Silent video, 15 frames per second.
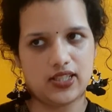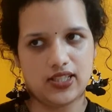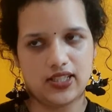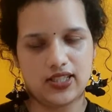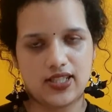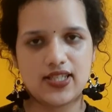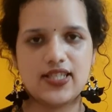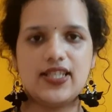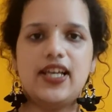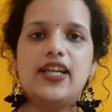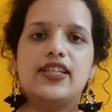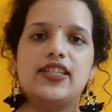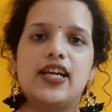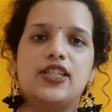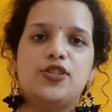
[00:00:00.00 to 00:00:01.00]
It is
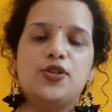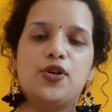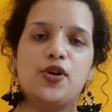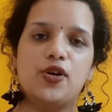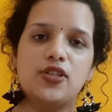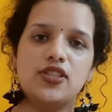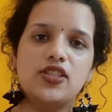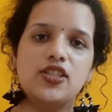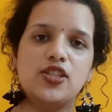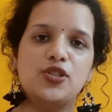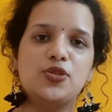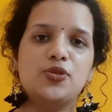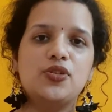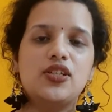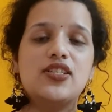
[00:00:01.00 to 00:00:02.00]
said that your alter
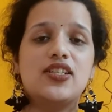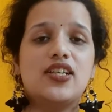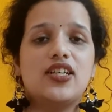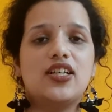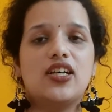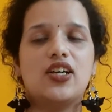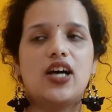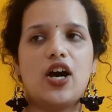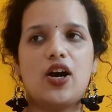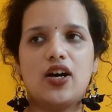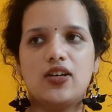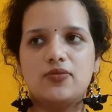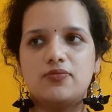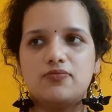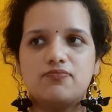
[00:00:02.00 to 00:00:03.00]
ego is
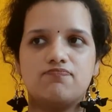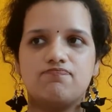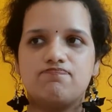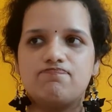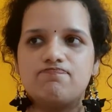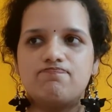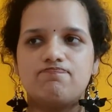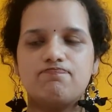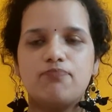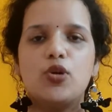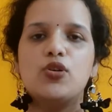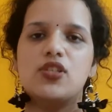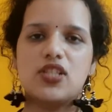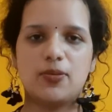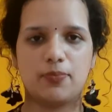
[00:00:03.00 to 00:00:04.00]

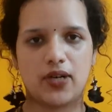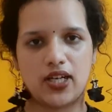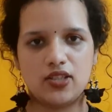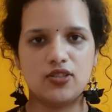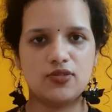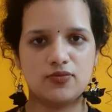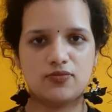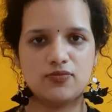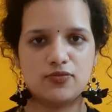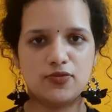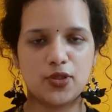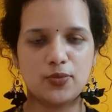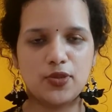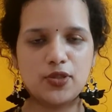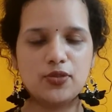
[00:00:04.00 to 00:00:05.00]
poles apart
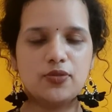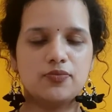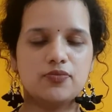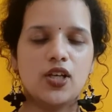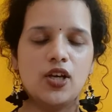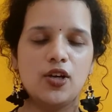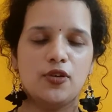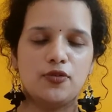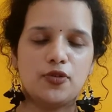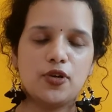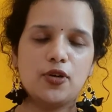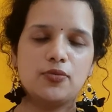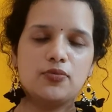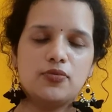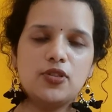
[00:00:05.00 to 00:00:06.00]
from your
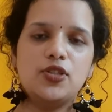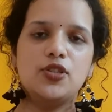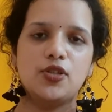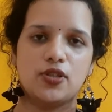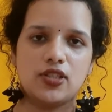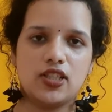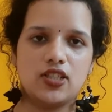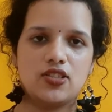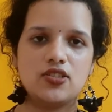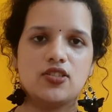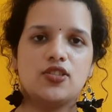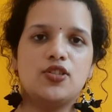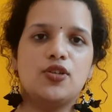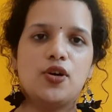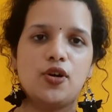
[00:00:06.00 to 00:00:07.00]
from your
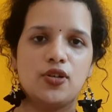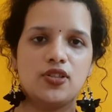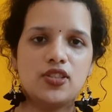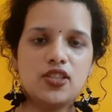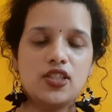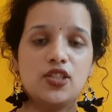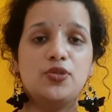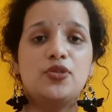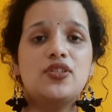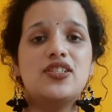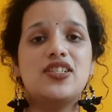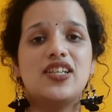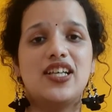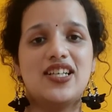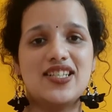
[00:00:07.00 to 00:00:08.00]
nature. Your alter ego
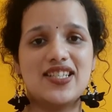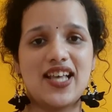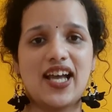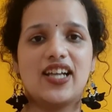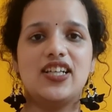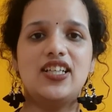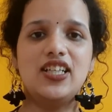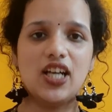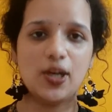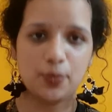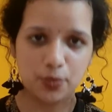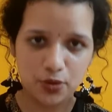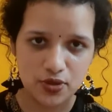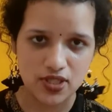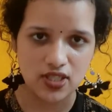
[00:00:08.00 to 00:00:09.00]
is exactly
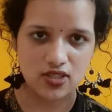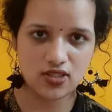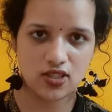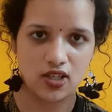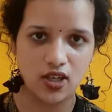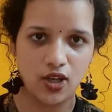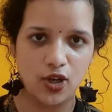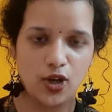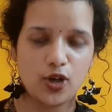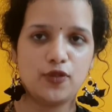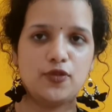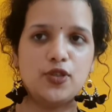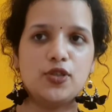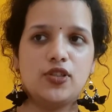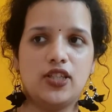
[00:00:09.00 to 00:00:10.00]
opposite
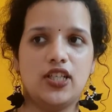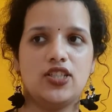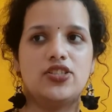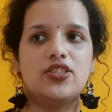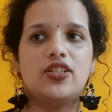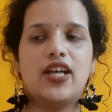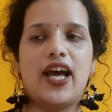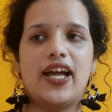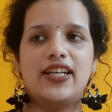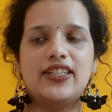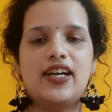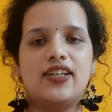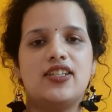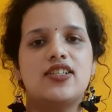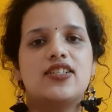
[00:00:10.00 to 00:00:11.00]
of your nature and
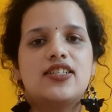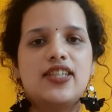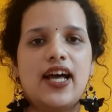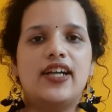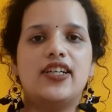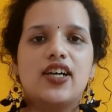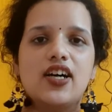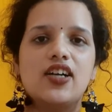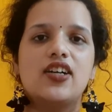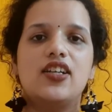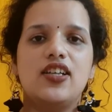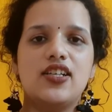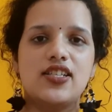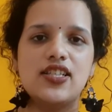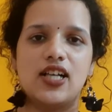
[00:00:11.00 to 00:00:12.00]
that is that
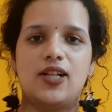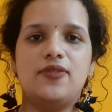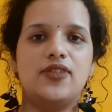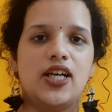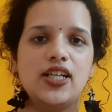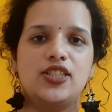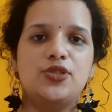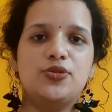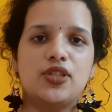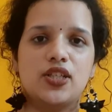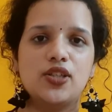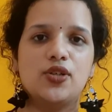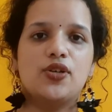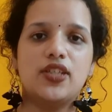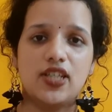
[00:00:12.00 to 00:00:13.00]
ugly self that you
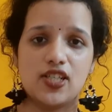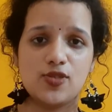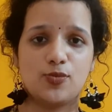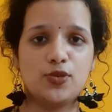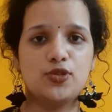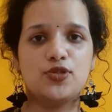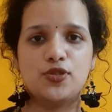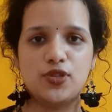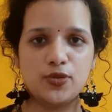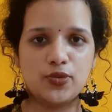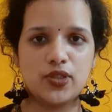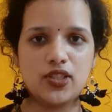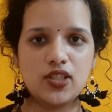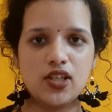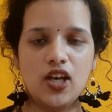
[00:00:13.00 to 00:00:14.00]
cannot expose to the
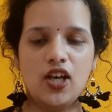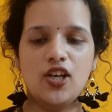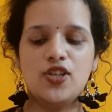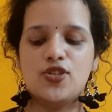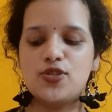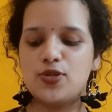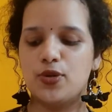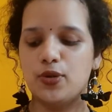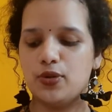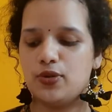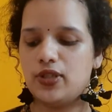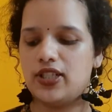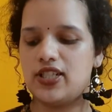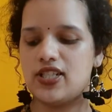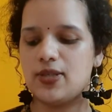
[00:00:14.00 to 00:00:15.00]
world so
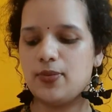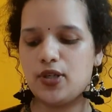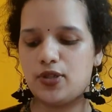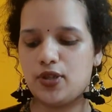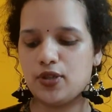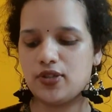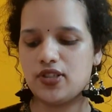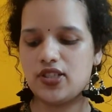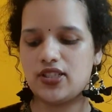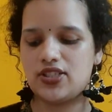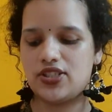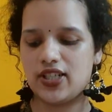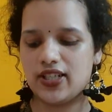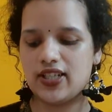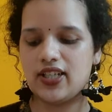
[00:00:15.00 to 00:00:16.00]
it is about dr
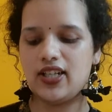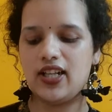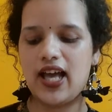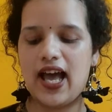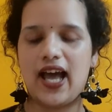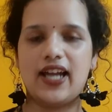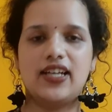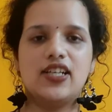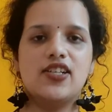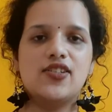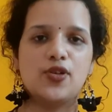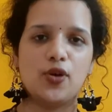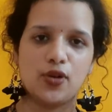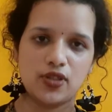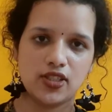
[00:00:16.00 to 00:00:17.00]
jekyll and
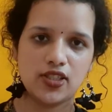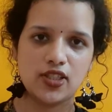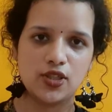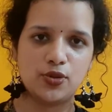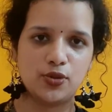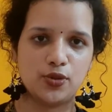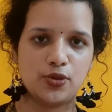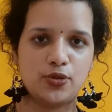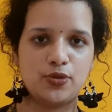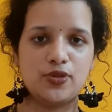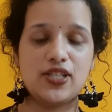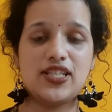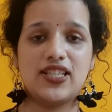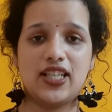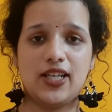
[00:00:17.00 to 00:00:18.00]
his alter ego who
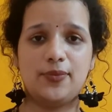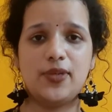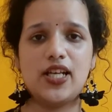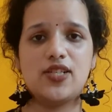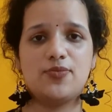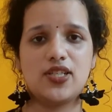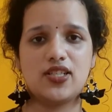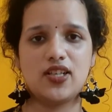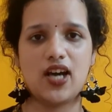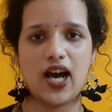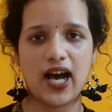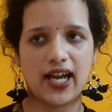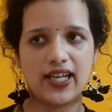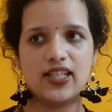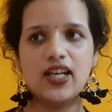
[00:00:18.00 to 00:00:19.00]
is named as mr
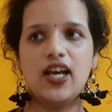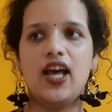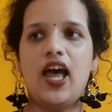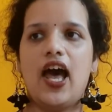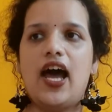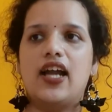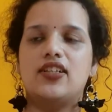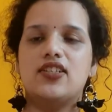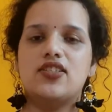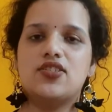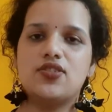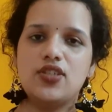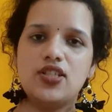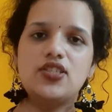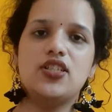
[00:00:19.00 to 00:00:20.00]
hyde and the
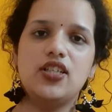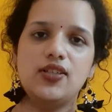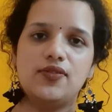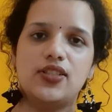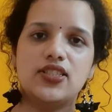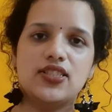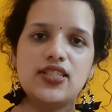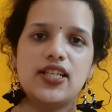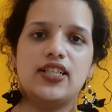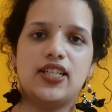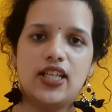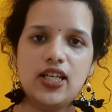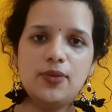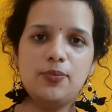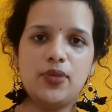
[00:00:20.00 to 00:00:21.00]
strange events that
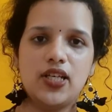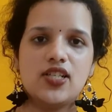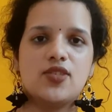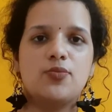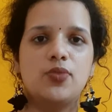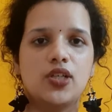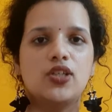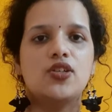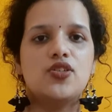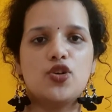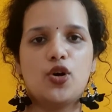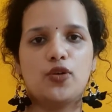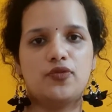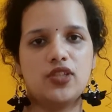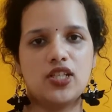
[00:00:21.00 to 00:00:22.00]
take place because
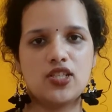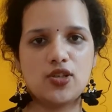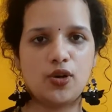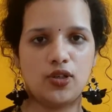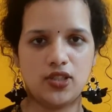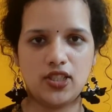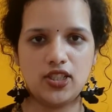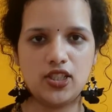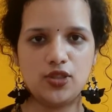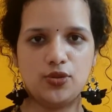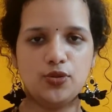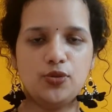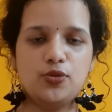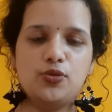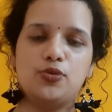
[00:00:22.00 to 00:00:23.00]
of this alter
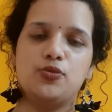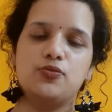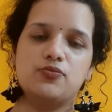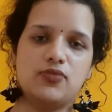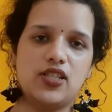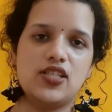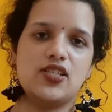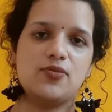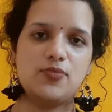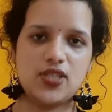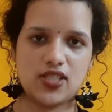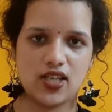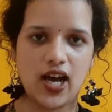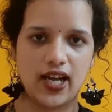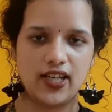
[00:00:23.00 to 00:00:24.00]
ego who is
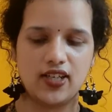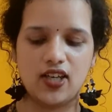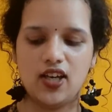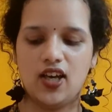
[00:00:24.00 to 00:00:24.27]
mr hyde